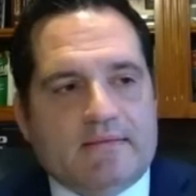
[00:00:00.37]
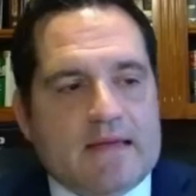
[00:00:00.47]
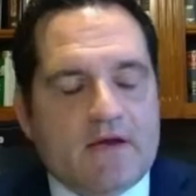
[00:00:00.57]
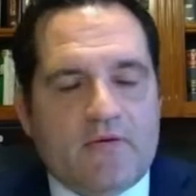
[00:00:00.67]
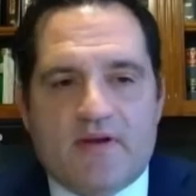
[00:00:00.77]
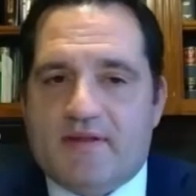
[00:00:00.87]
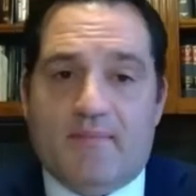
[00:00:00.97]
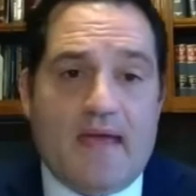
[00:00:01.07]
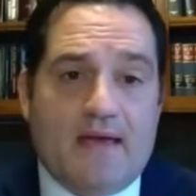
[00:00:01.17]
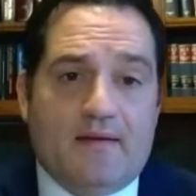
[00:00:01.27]
increased
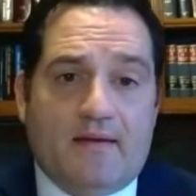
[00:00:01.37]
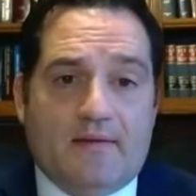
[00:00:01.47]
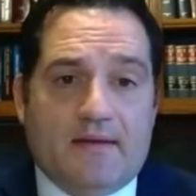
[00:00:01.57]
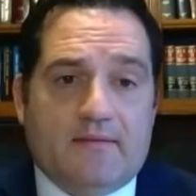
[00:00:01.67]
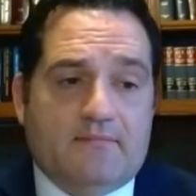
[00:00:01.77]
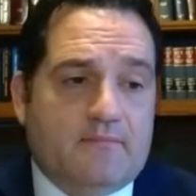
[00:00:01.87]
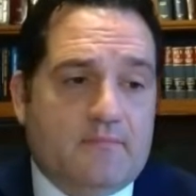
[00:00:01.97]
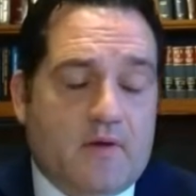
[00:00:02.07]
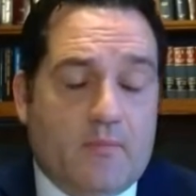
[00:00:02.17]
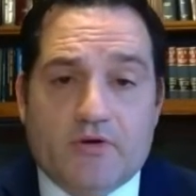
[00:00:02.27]
demand on the
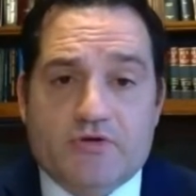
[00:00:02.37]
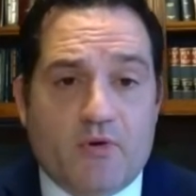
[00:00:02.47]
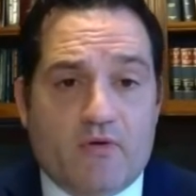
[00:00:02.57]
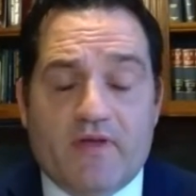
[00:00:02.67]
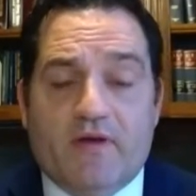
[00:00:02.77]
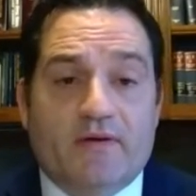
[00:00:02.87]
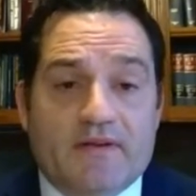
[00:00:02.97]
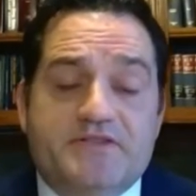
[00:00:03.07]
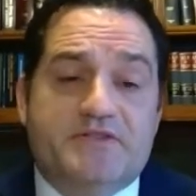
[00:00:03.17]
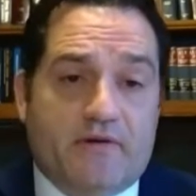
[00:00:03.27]
commercial motor vehicle
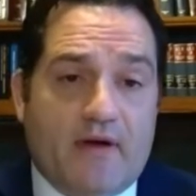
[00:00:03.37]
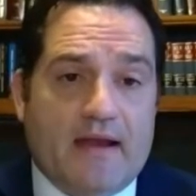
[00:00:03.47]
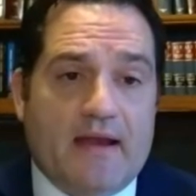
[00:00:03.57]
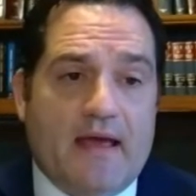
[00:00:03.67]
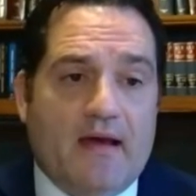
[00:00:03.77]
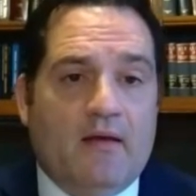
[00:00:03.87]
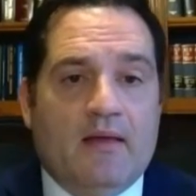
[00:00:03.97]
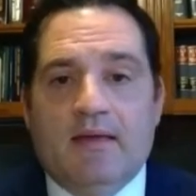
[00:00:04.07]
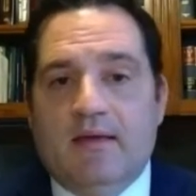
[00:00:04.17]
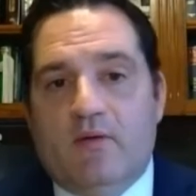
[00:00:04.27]
industry right now,
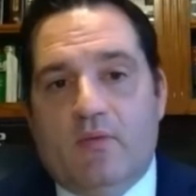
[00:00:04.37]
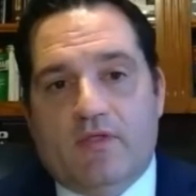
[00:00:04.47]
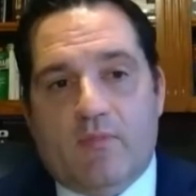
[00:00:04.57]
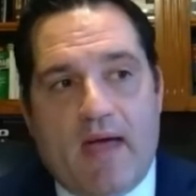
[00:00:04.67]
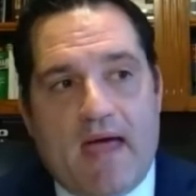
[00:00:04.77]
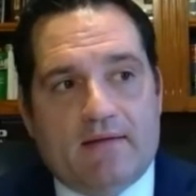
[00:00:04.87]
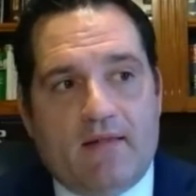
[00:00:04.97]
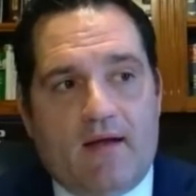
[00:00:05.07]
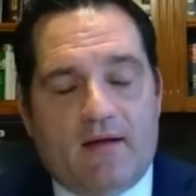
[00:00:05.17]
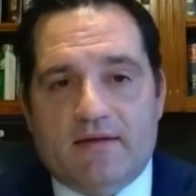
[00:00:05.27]
with
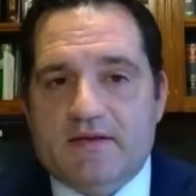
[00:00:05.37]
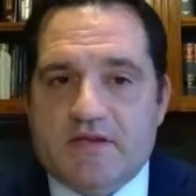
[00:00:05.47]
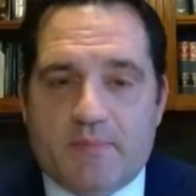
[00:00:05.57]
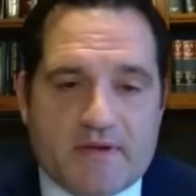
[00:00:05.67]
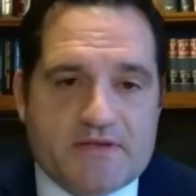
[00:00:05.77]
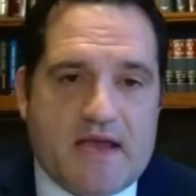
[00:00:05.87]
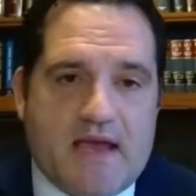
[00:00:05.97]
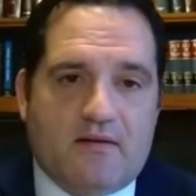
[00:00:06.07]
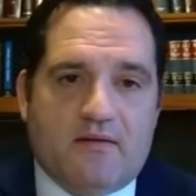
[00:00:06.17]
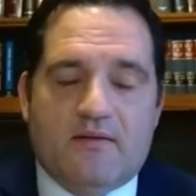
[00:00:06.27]
backlogged shipping
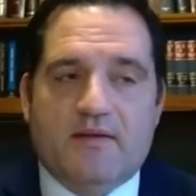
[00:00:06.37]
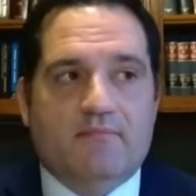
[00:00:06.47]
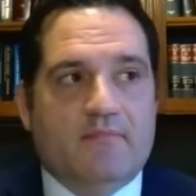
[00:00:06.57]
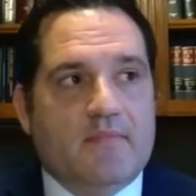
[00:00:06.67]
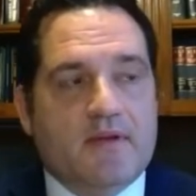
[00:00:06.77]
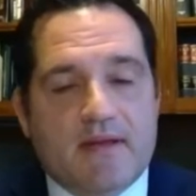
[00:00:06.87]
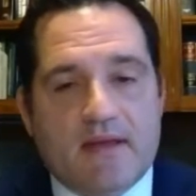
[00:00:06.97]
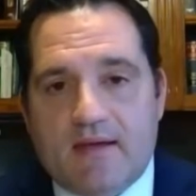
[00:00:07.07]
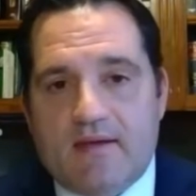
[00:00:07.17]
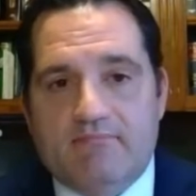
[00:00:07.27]
channels,
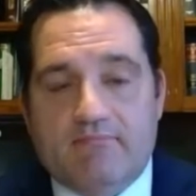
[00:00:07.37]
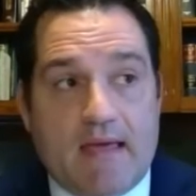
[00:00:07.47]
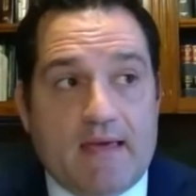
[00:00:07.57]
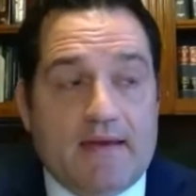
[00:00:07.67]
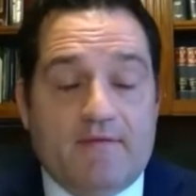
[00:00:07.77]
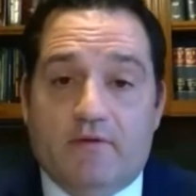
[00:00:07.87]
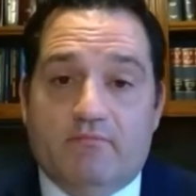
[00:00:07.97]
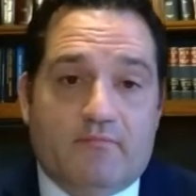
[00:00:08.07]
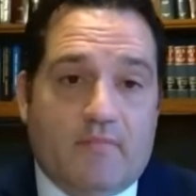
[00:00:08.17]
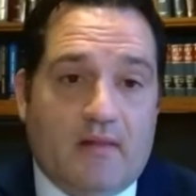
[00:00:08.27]
sick, and
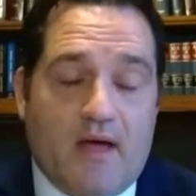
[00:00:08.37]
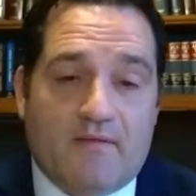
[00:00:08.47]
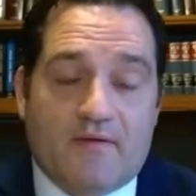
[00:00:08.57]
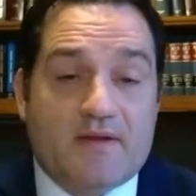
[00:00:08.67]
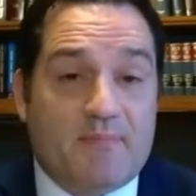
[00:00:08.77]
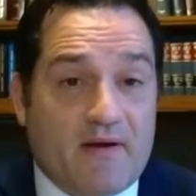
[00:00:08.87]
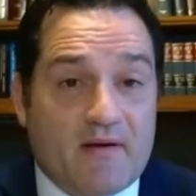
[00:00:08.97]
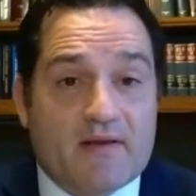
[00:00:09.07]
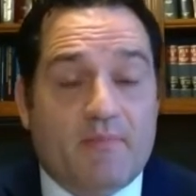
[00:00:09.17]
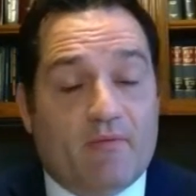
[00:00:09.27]
even a lot of
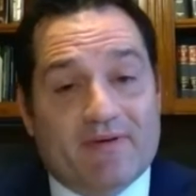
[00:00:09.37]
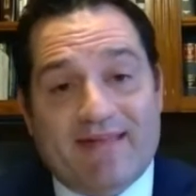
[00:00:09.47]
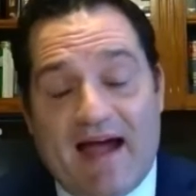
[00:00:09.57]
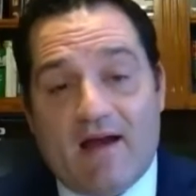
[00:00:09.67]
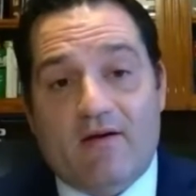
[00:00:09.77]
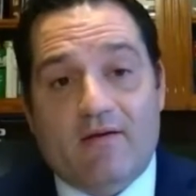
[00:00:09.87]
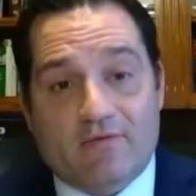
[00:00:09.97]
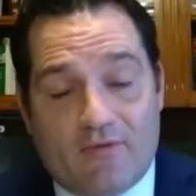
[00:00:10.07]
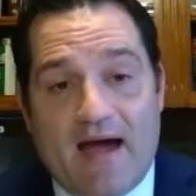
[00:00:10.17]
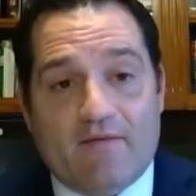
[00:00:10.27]
experienced but
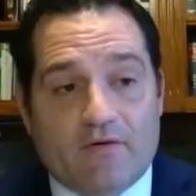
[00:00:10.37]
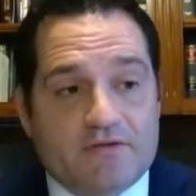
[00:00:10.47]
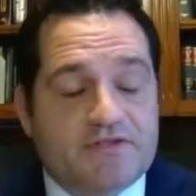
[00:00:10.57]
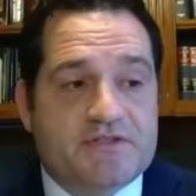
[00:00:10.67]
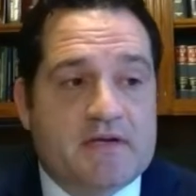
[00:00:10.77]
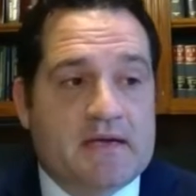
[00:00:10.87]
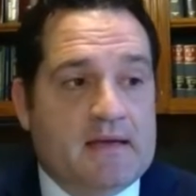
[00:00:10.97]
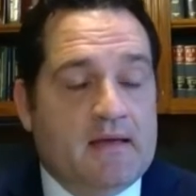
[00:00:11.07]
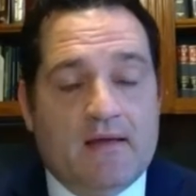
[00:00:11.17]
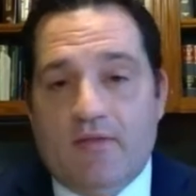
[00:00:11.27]
retired drivers.
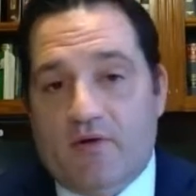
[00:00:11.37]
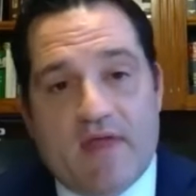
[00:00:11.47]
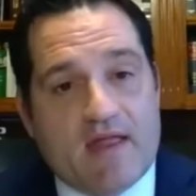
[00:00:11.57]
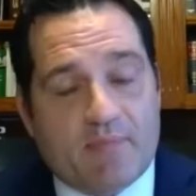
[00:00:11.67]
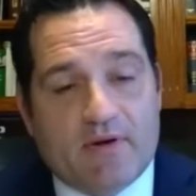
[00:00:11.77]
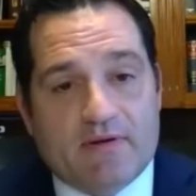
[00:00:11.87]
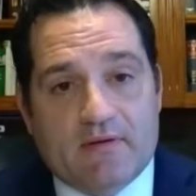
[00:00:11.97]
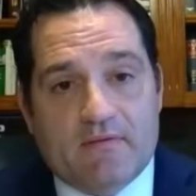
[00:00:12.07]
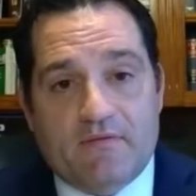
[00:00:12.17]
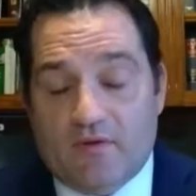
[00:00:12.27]
They're desperate
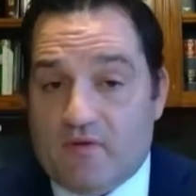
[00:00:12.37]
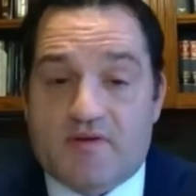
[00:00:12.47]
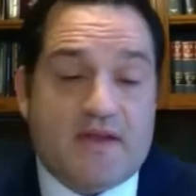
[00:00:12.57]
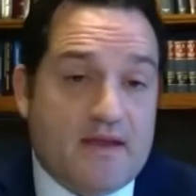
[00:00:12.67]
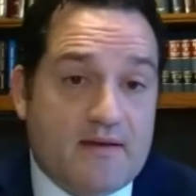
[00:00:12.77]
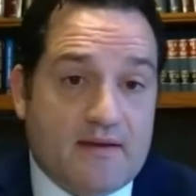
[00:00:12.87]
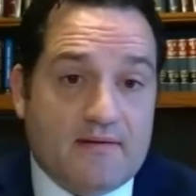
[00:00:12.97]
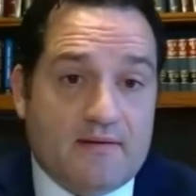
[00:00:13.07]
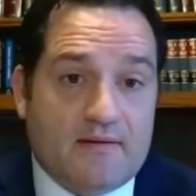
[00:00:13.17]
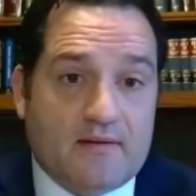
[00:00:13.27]
to fill their seats
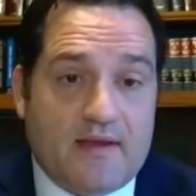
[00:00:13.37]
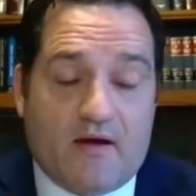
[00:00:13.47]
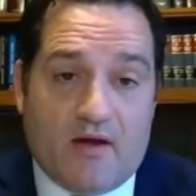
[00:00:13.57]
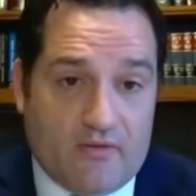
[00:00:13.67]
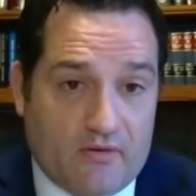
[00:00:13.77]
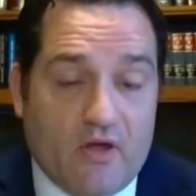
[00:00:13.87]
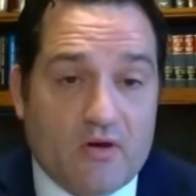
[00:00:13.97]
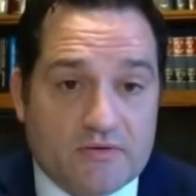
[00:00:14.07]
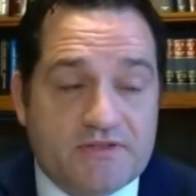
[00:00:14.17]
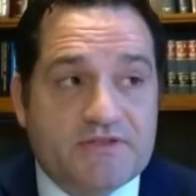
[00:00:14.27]
and to carry on their
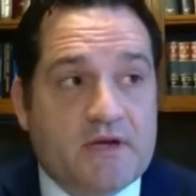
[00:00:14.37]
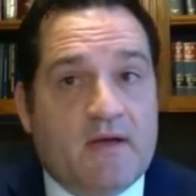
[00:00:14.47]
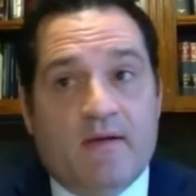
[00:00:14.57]
loads.